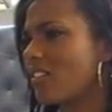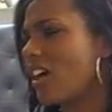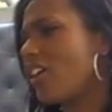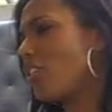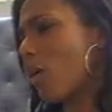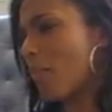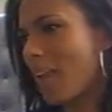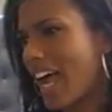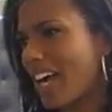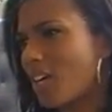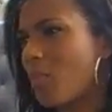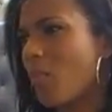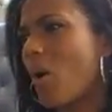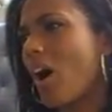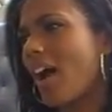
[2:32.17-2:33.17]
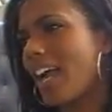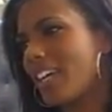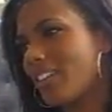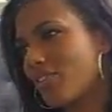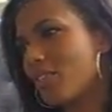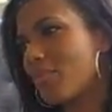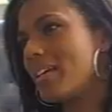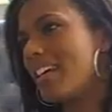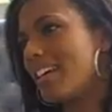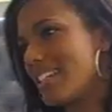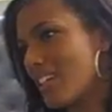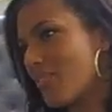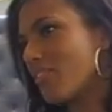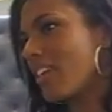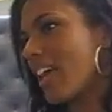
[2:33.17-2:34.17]
are not black and white and from a
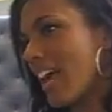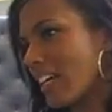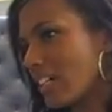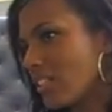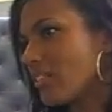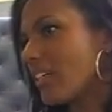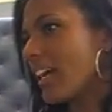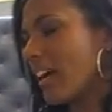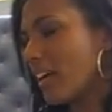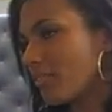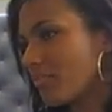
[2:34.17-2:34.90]
different angle,